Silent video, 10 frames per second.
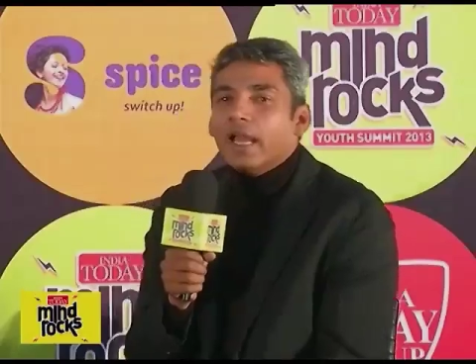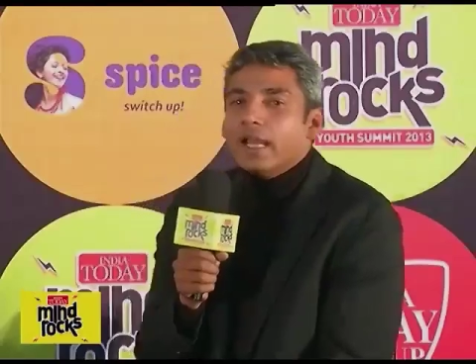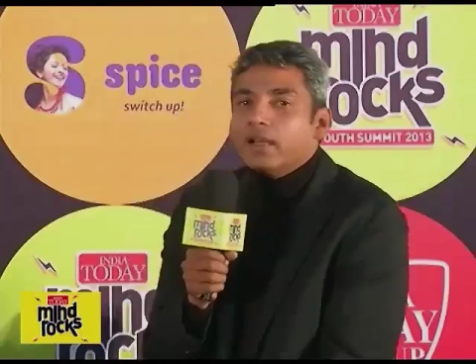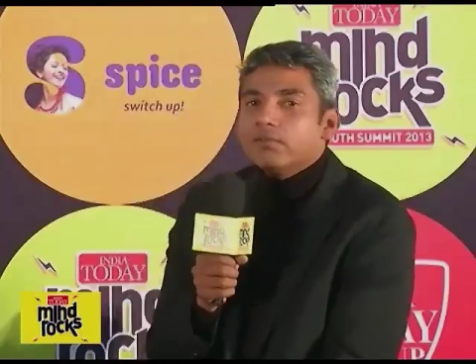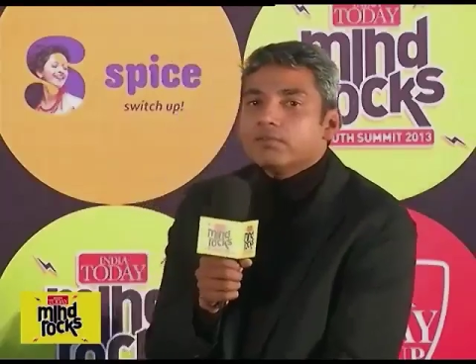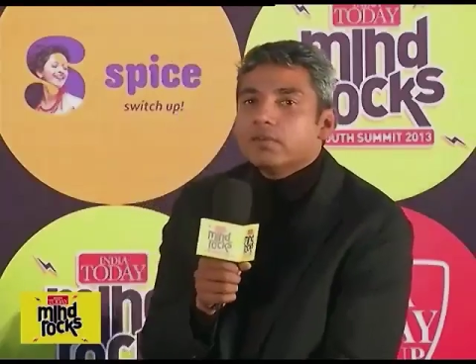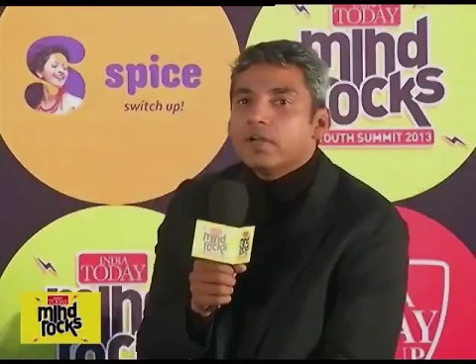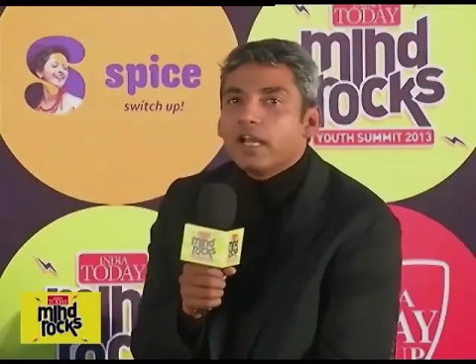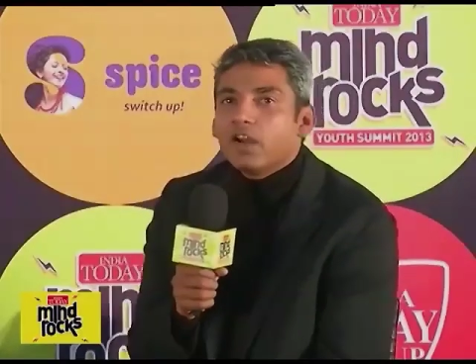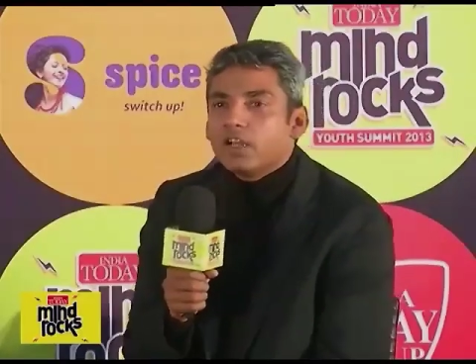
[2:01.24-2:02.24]
and
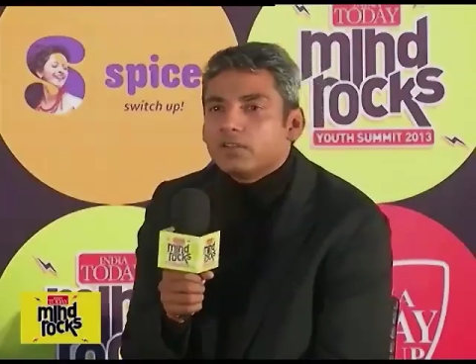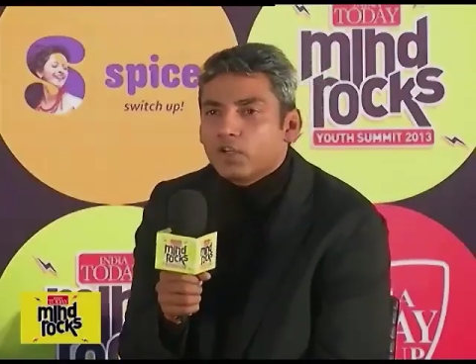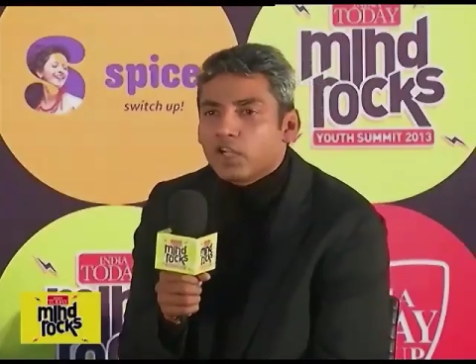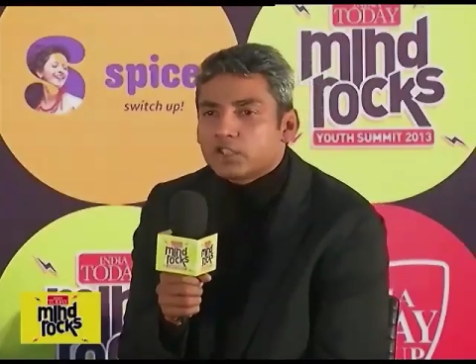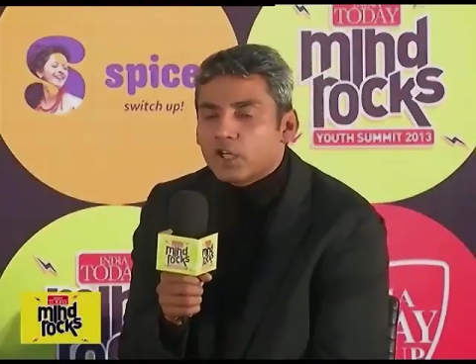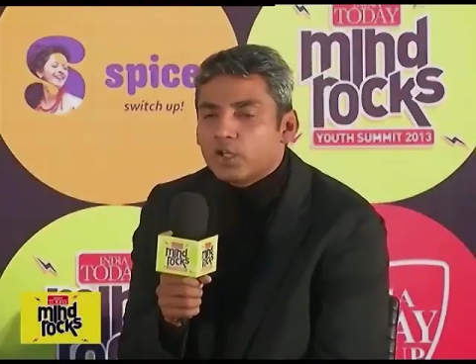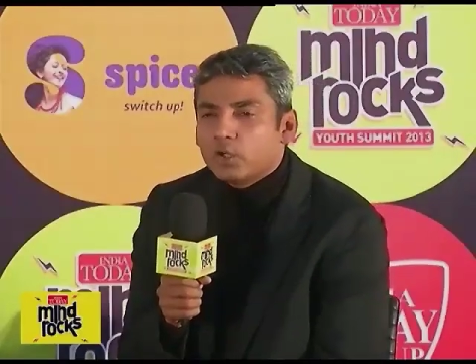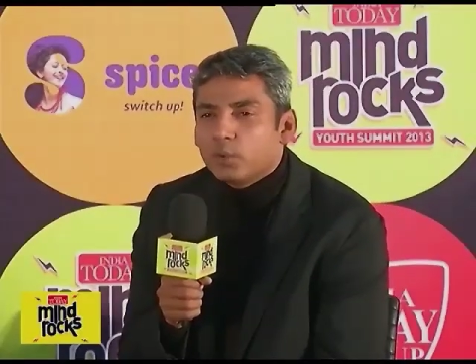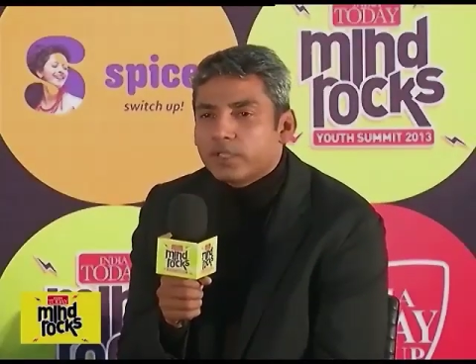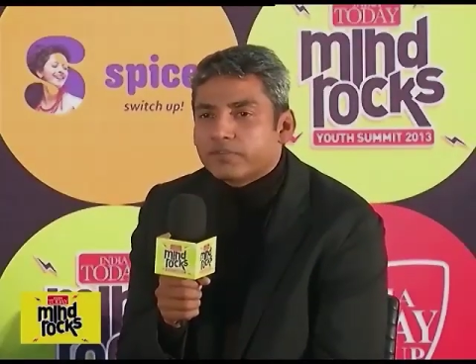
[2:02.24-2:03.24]
a lot lots got to
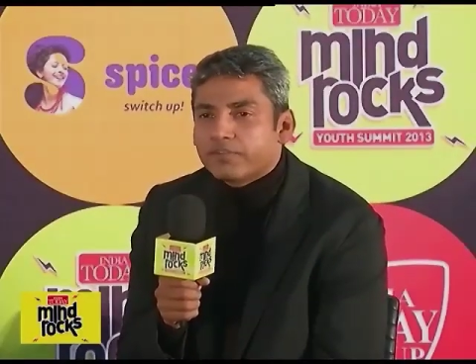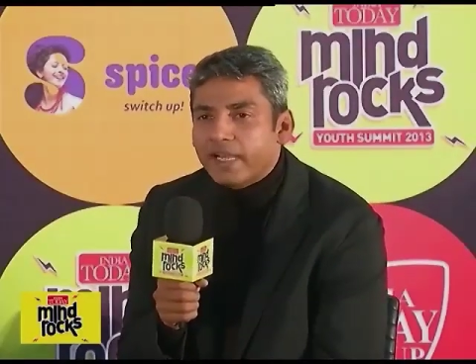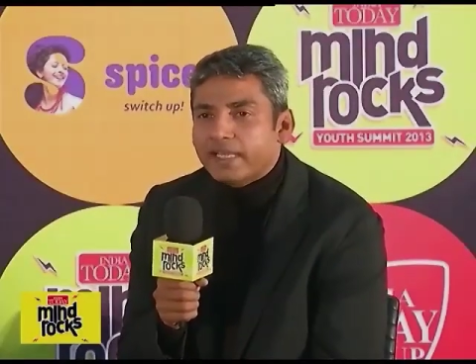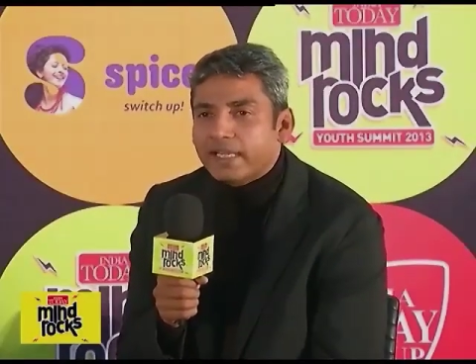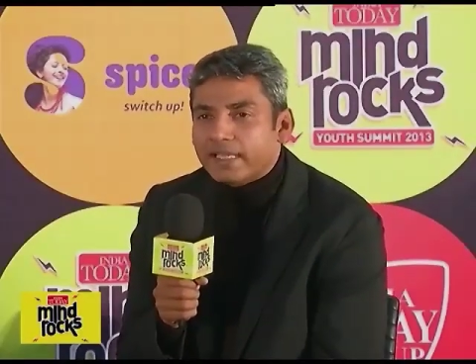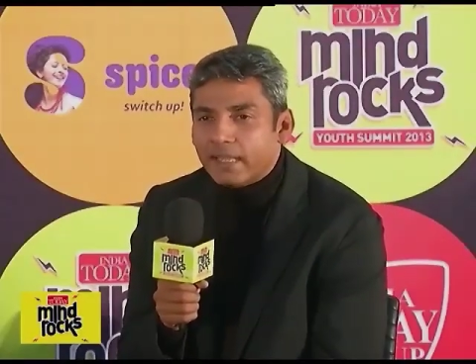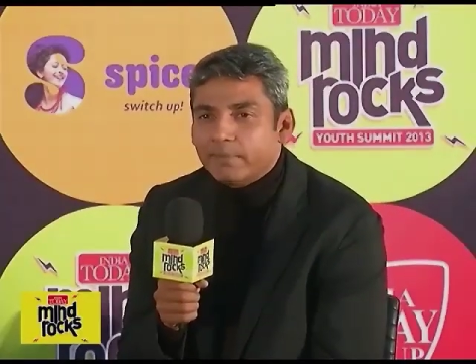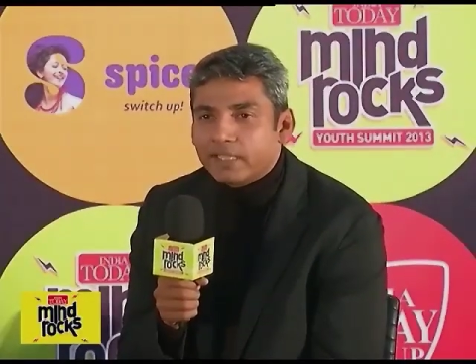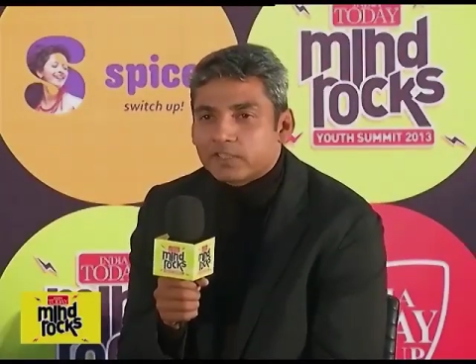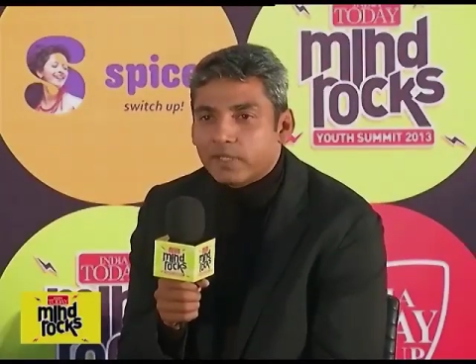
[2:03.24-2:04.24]
do with fate and
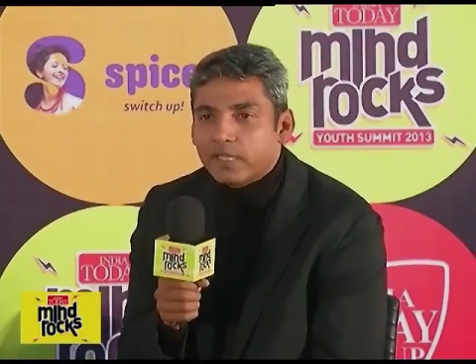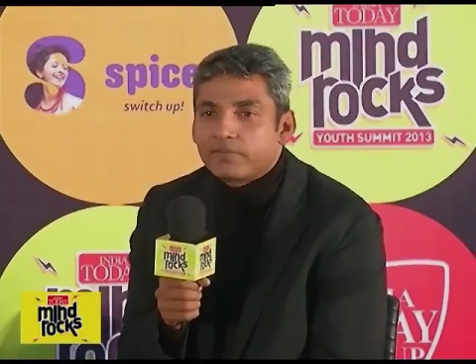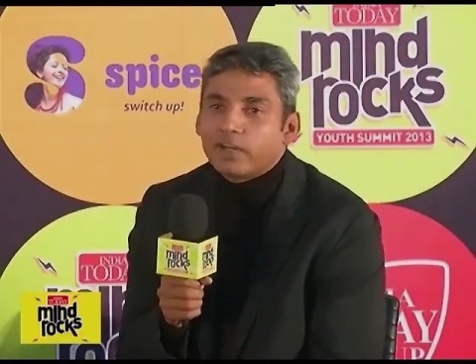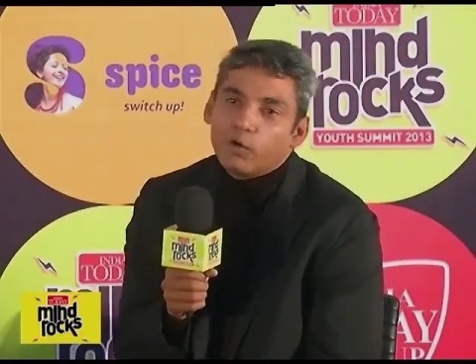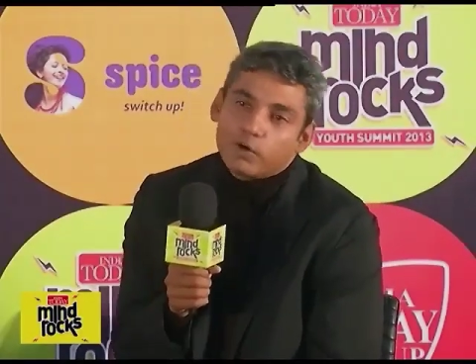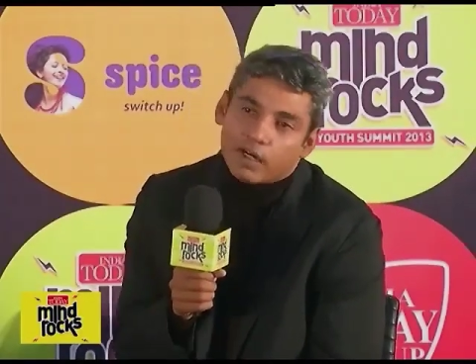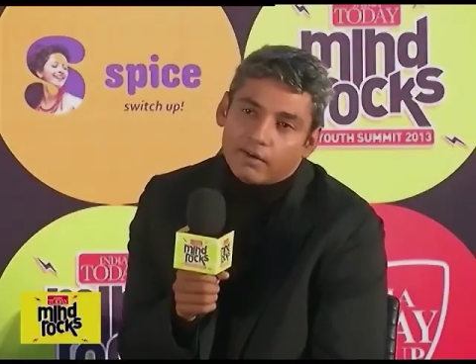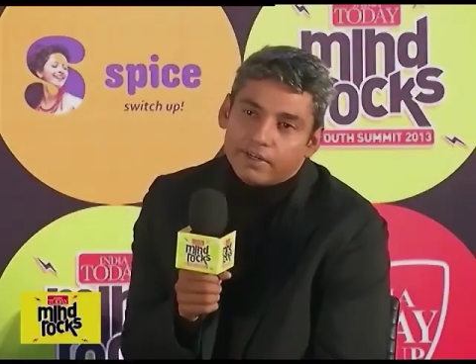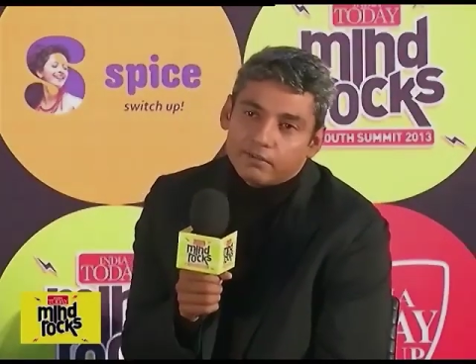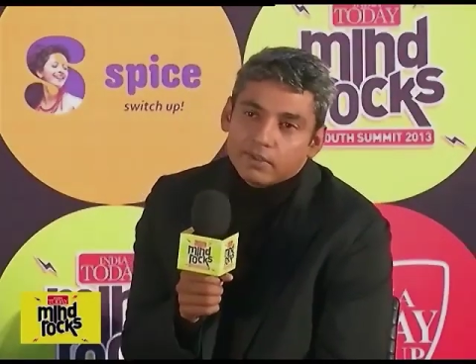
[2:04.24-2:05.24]
timing as well if rahul
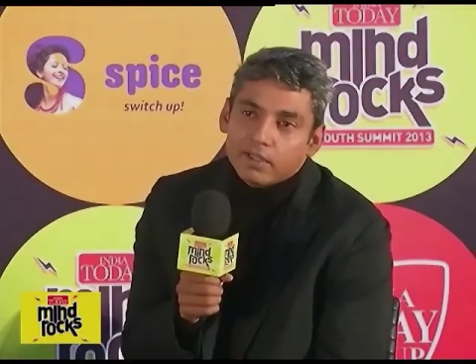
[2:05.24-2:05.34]
dravid